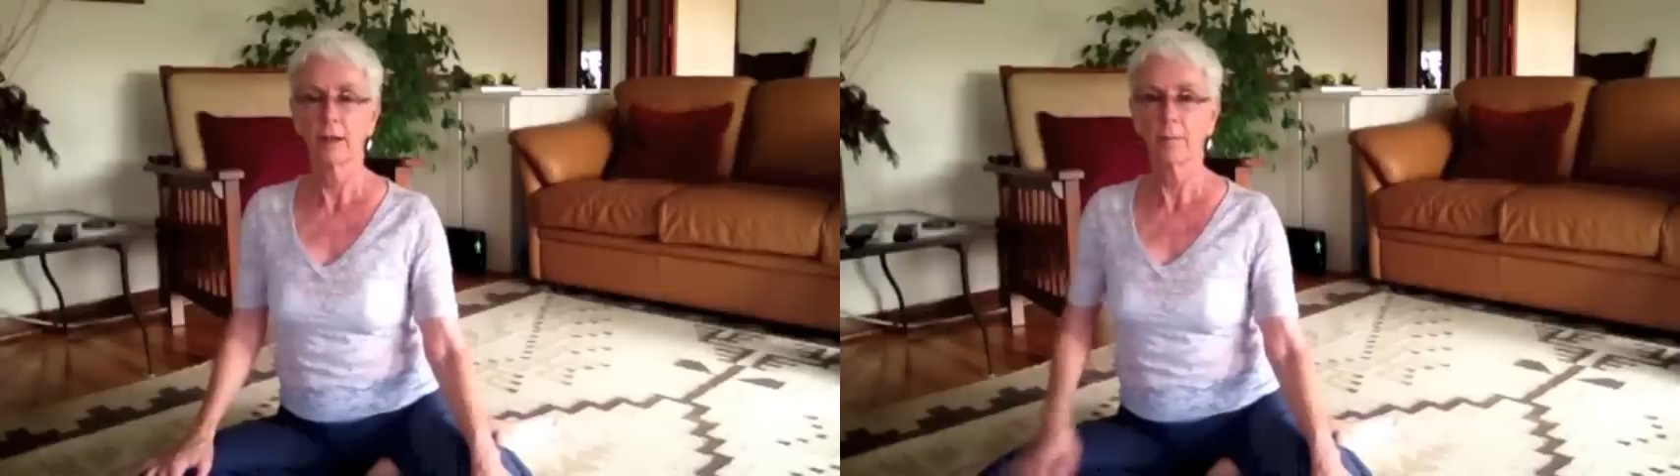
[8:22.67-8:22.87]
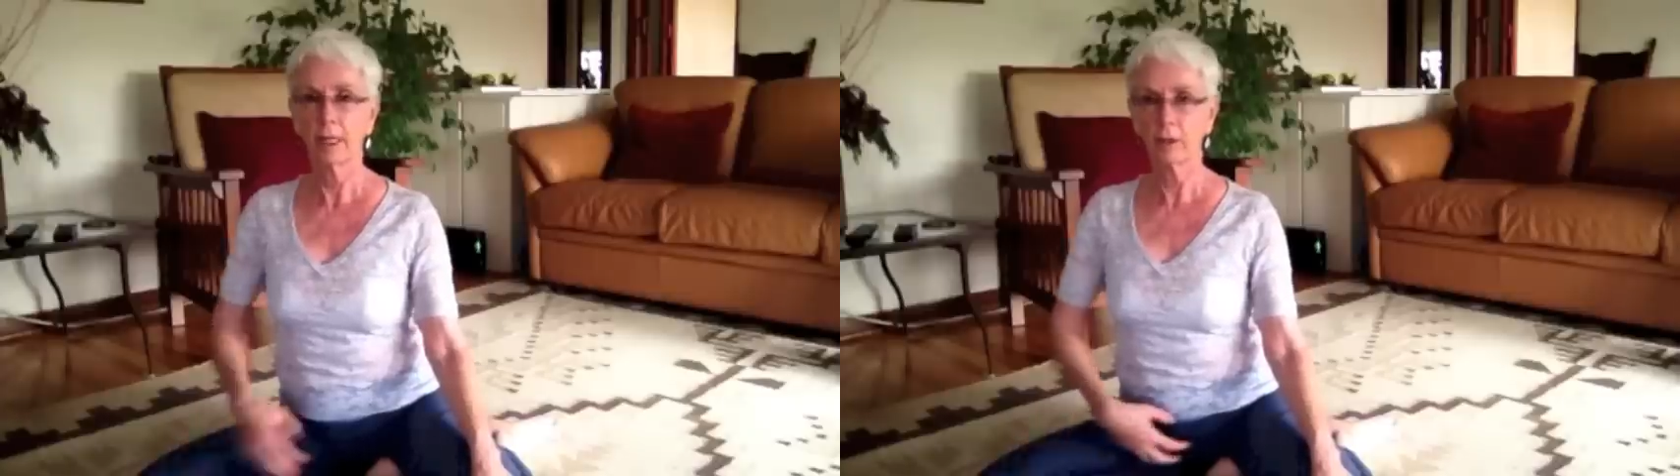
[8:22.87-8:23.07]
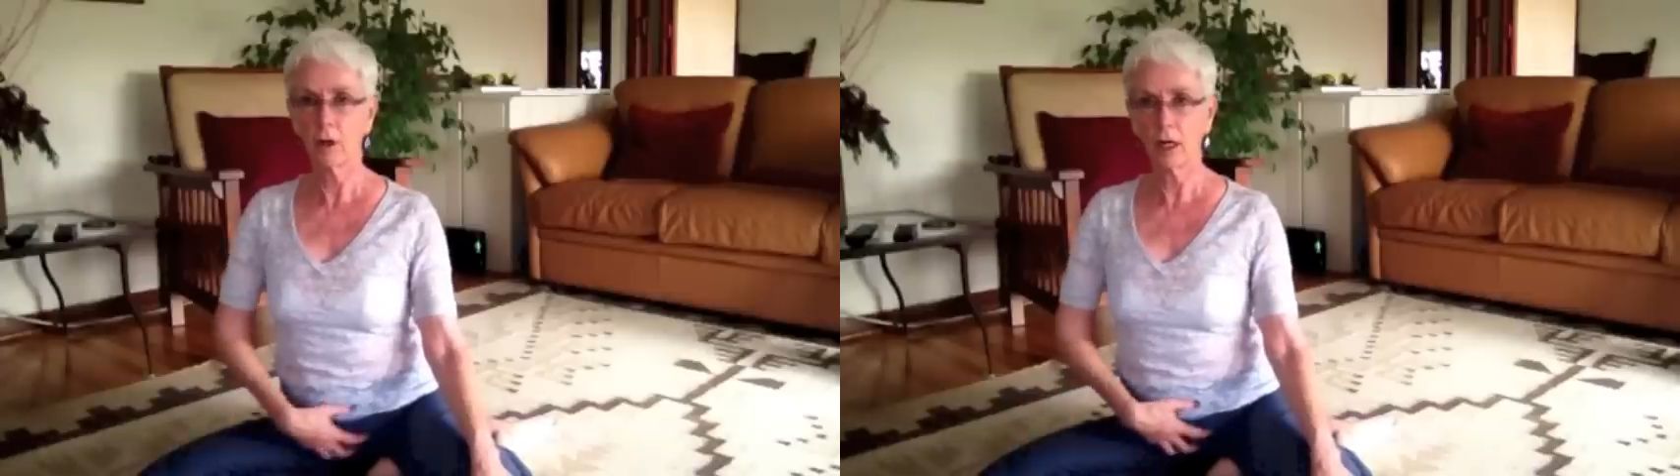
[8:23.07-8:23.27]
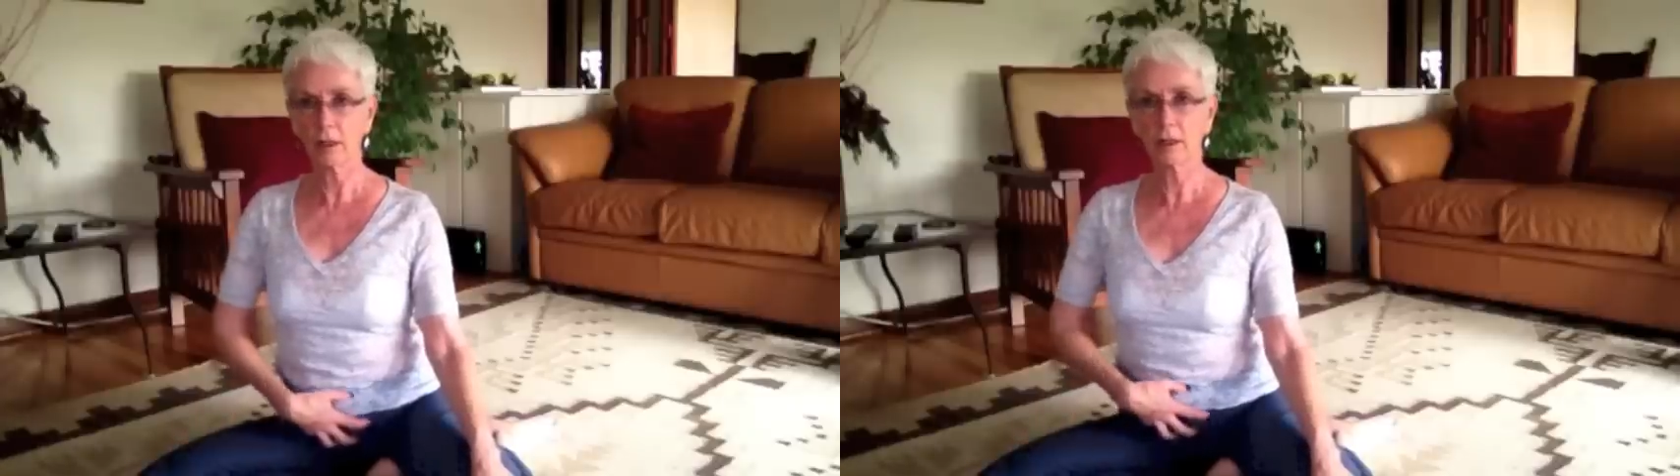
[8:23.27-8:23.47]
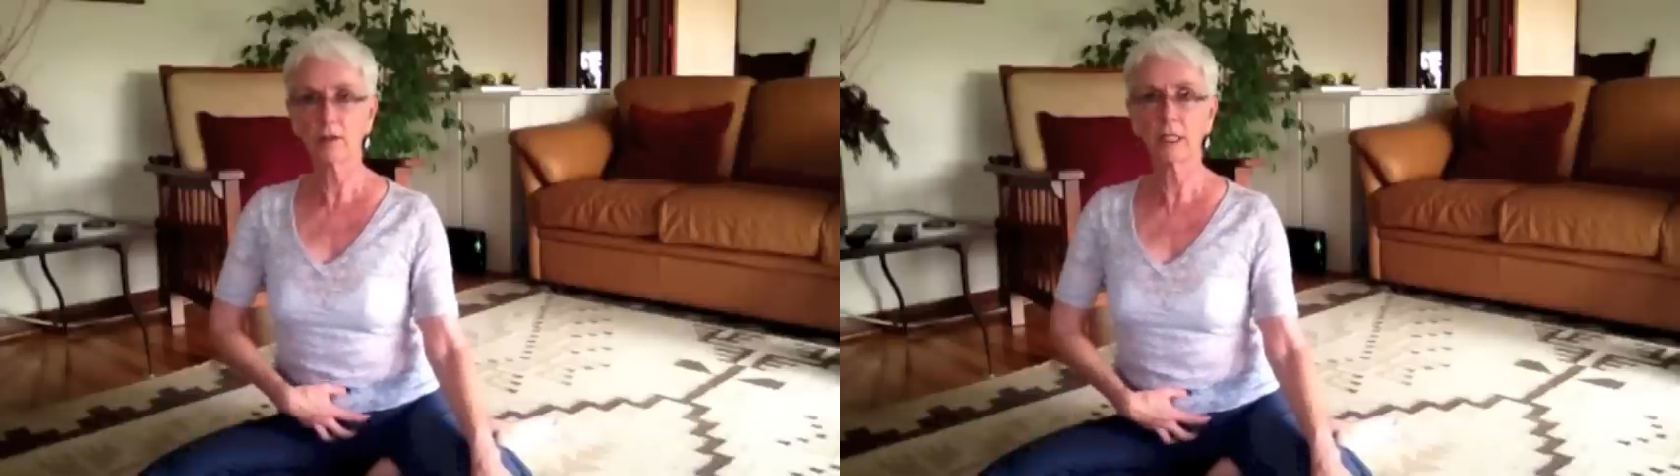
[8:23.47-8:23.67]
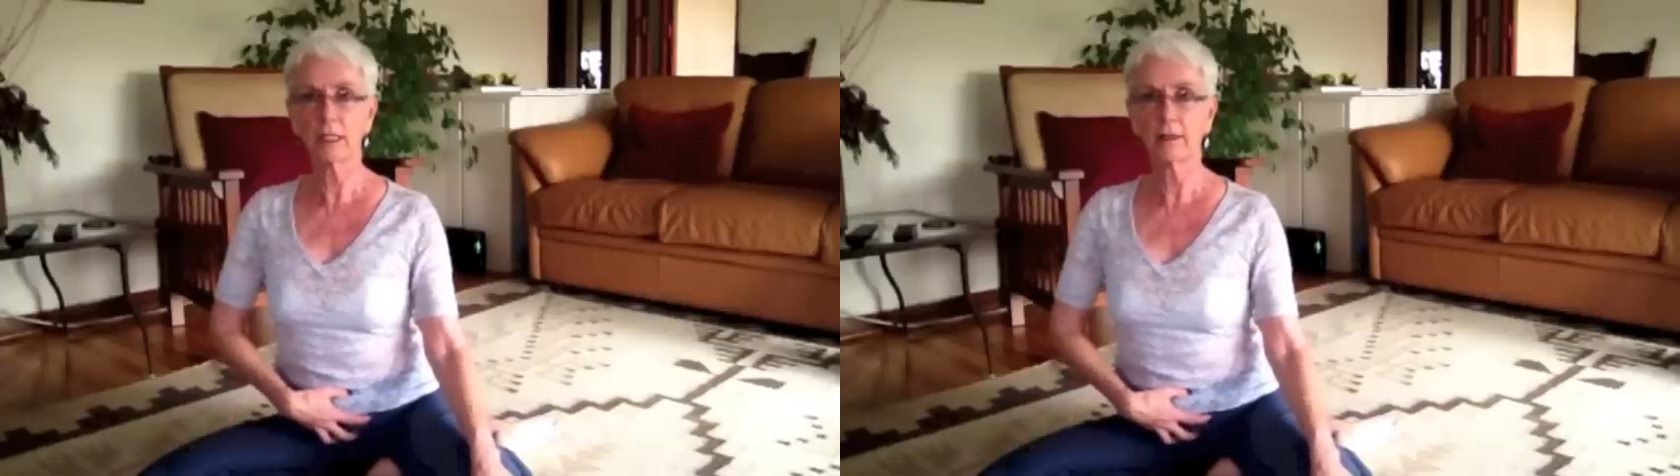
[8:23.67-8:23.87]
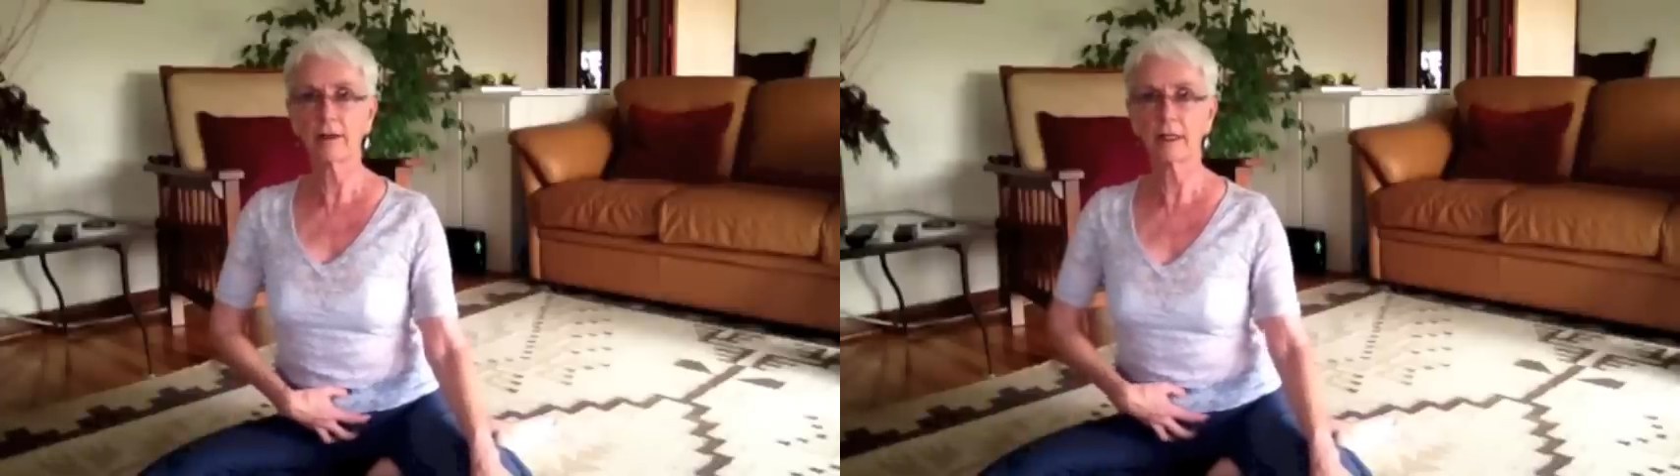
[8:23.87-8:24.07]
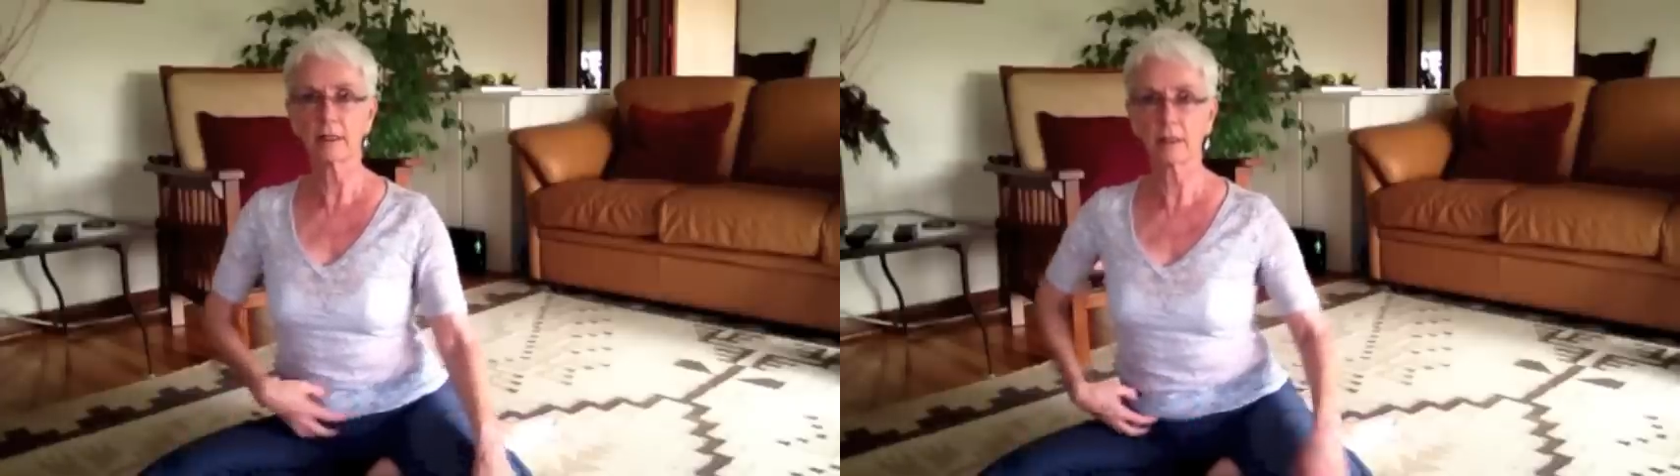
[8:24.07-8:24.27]
But you also need
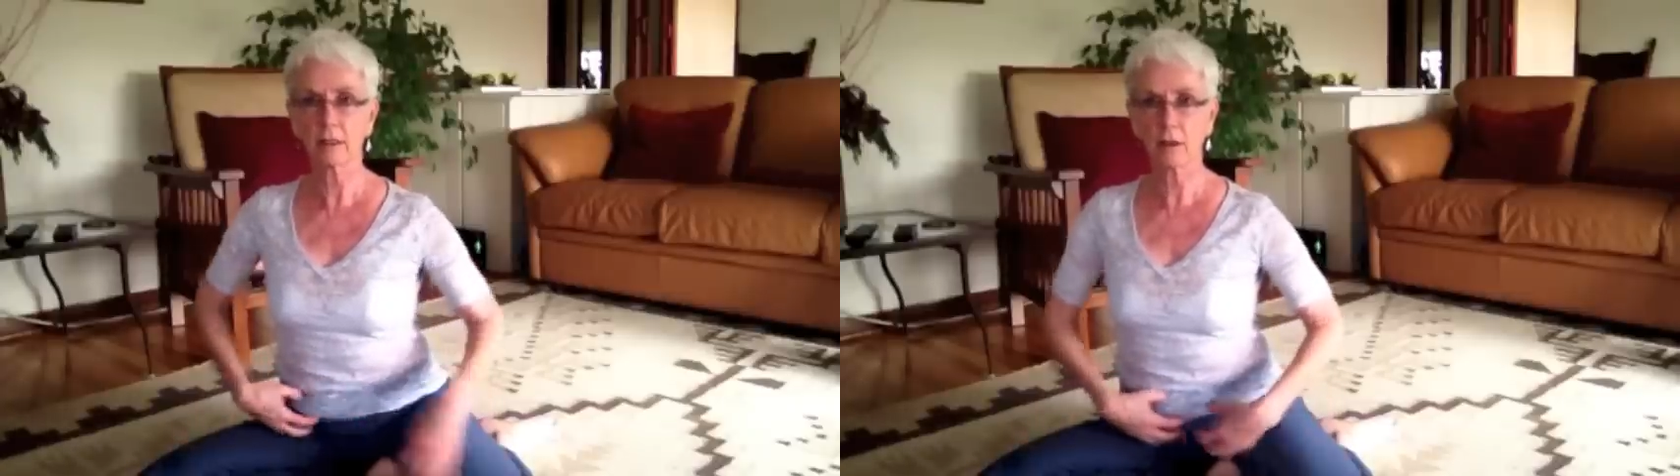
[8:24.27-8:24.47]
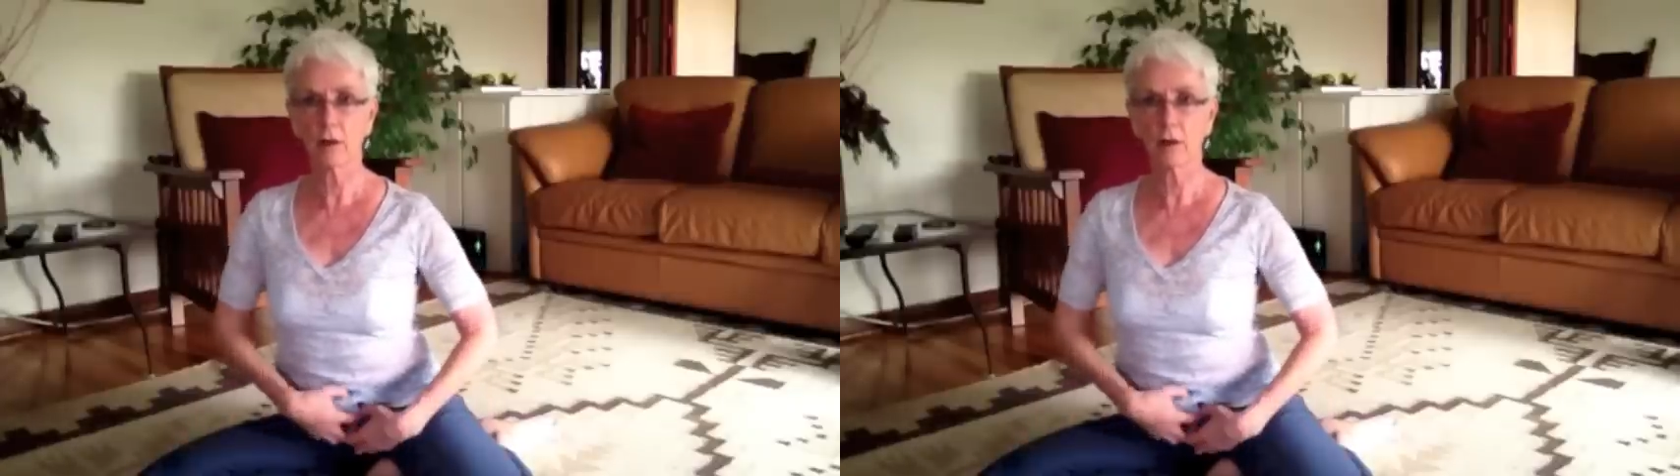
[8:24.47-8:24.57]
this